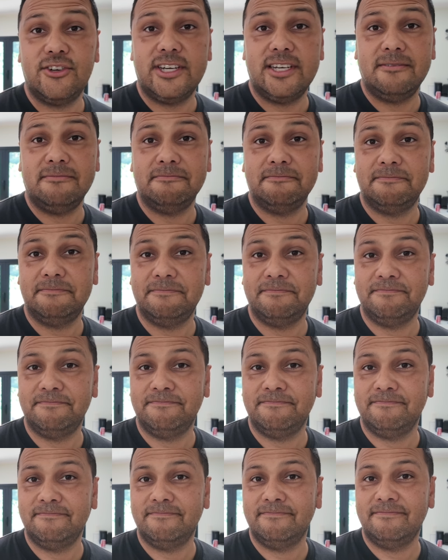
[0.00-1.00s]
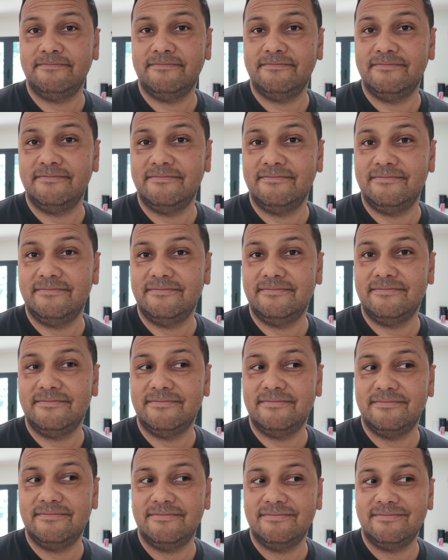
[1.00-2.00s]
It's not as good as everyone said on the internet
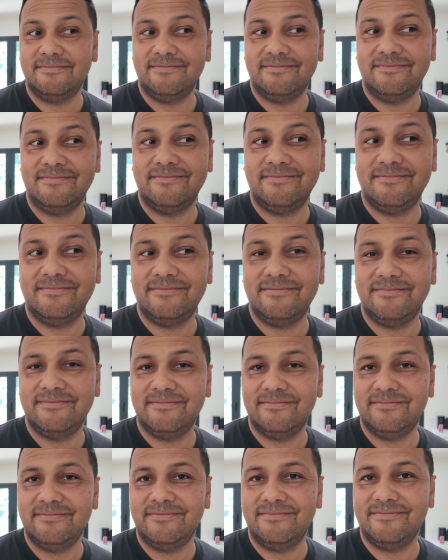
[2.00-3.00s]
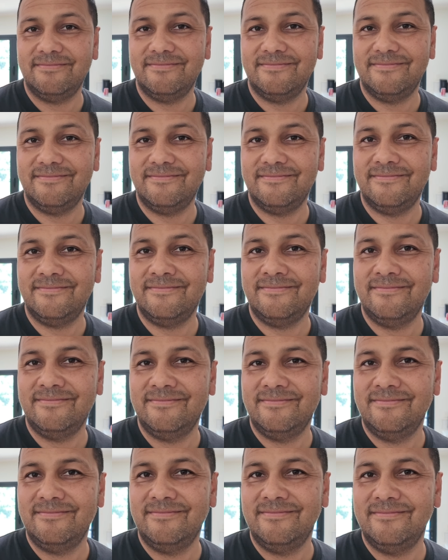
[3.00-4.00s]
just because everyone likes they like the Nintendo 64, but
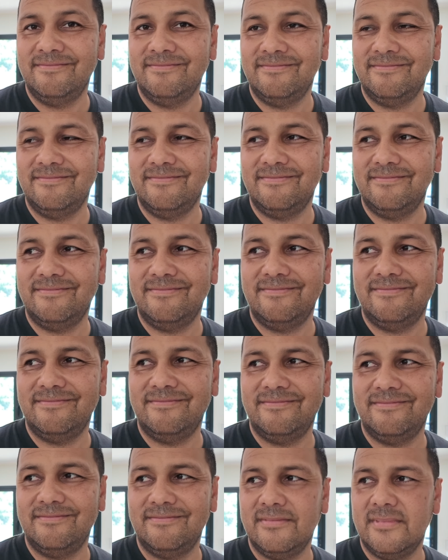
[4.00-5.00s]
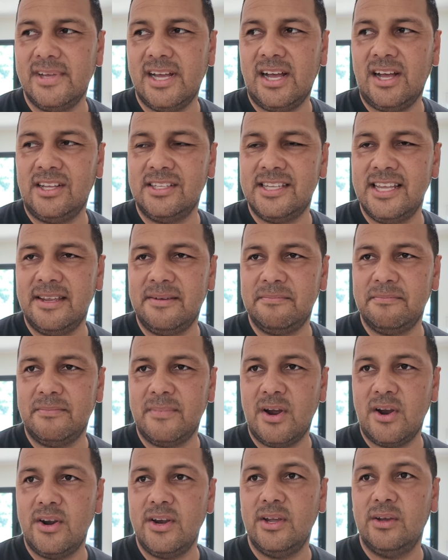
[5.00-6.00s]
it's kind of an overrated console. I'll take
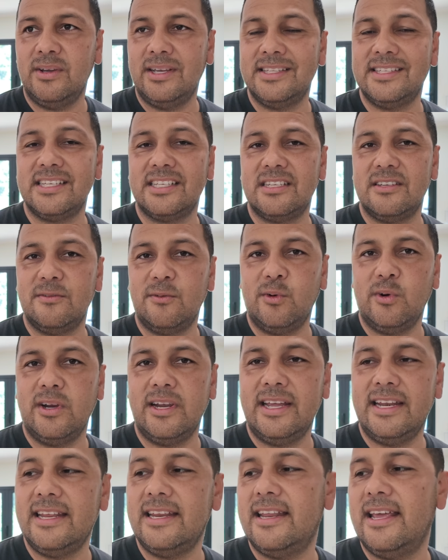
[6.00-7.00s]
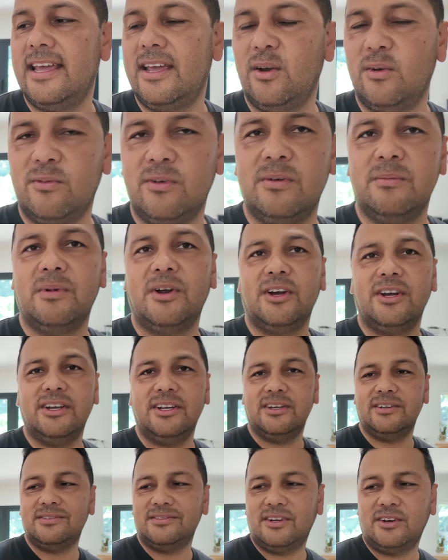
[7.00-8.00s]
Mario N64 any day over Me too.
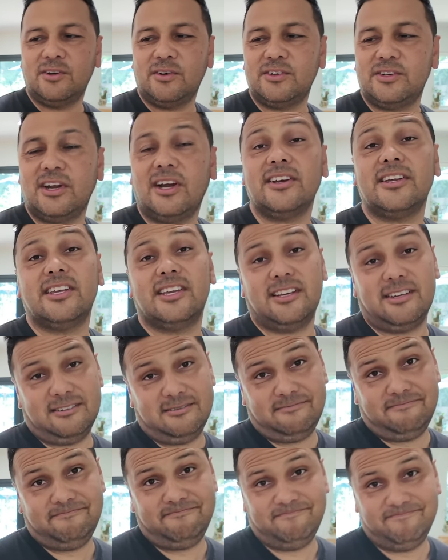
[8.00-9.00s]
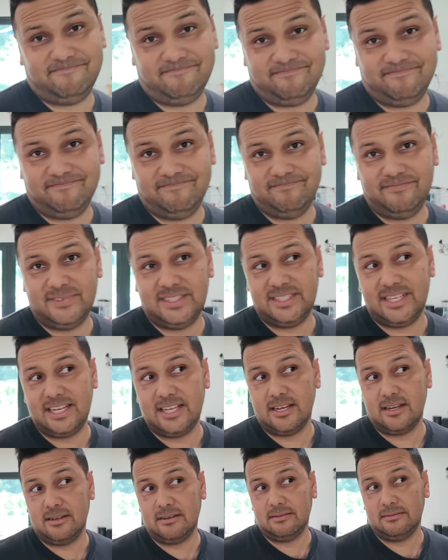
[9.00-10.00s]
Mario or Donkey Kong. Diddy Kong. Diddy
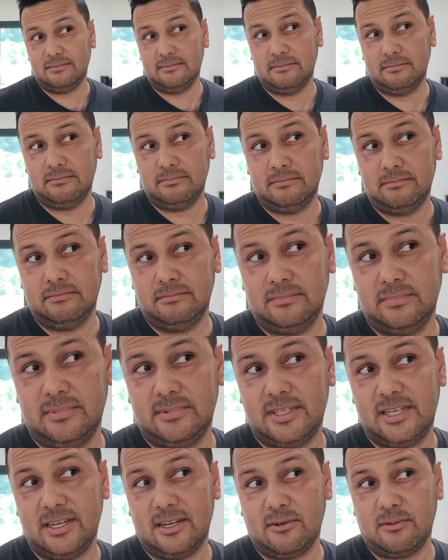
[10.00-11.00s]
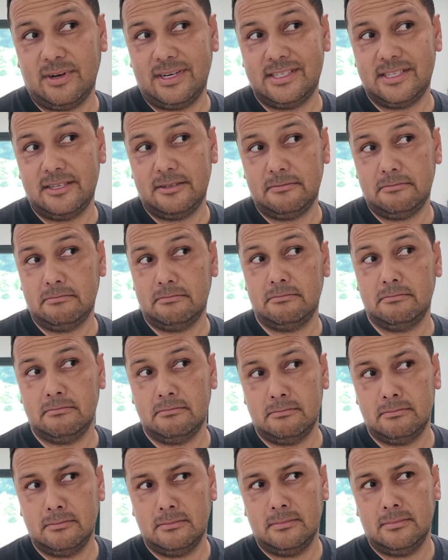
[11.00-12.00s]
Kong. Mm, Diddy Kong Racing. Peak
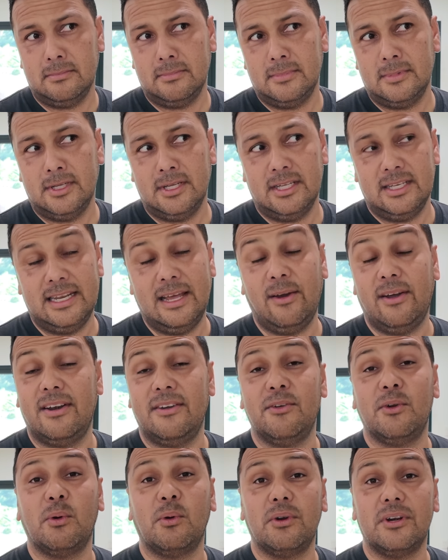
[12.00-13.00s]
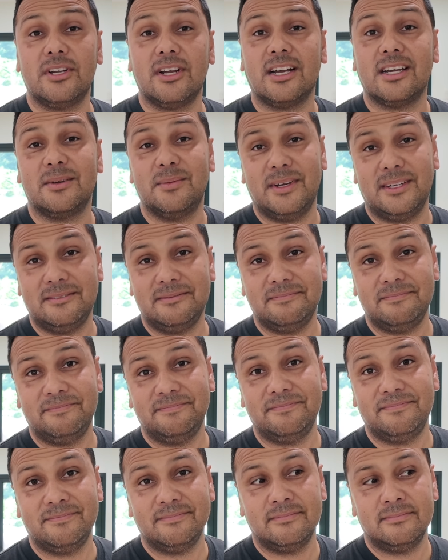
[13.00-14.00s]
Diddy Kong. Now I don't even know what we're talking R. about. R. Kelly
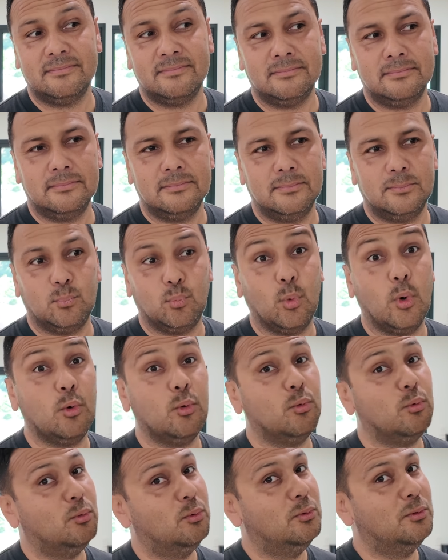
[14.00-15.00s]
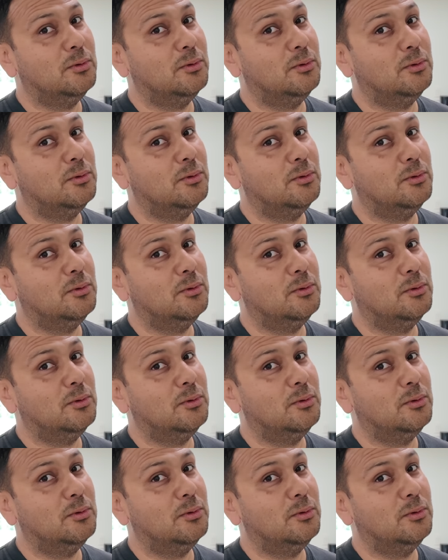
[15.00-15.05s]
Kong? Whoa.